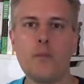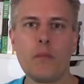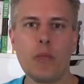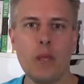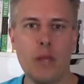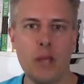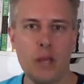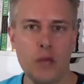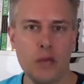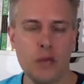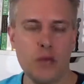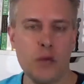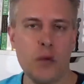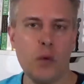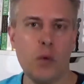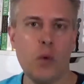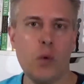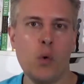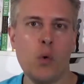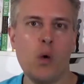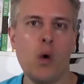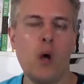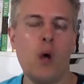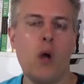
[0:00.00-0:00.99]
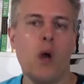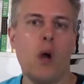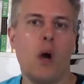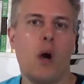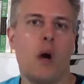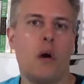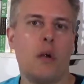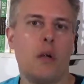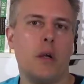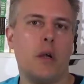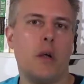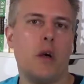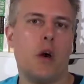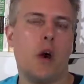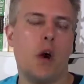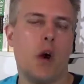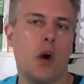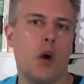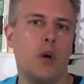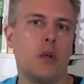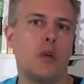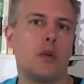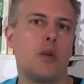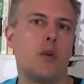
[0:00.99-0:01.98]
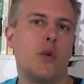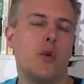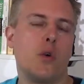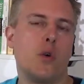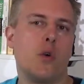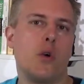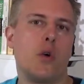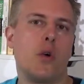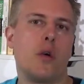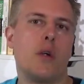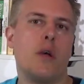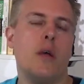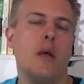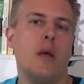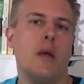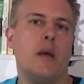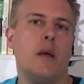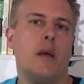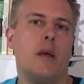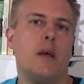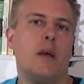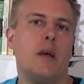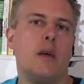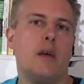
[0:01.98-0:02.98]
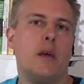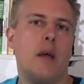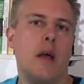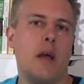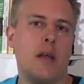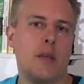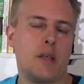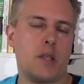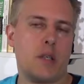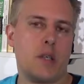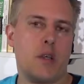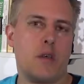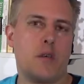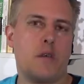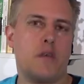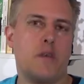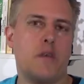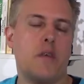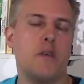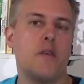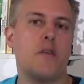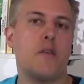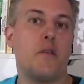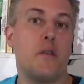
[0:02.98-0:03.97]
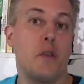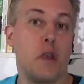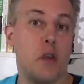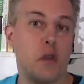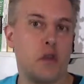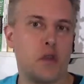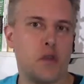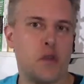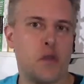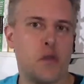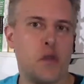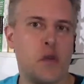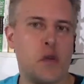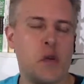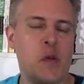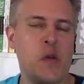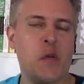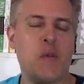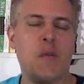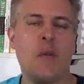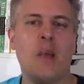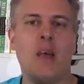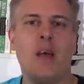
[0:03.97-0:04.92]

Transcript: If you are a hardcore uh, SF philosopher,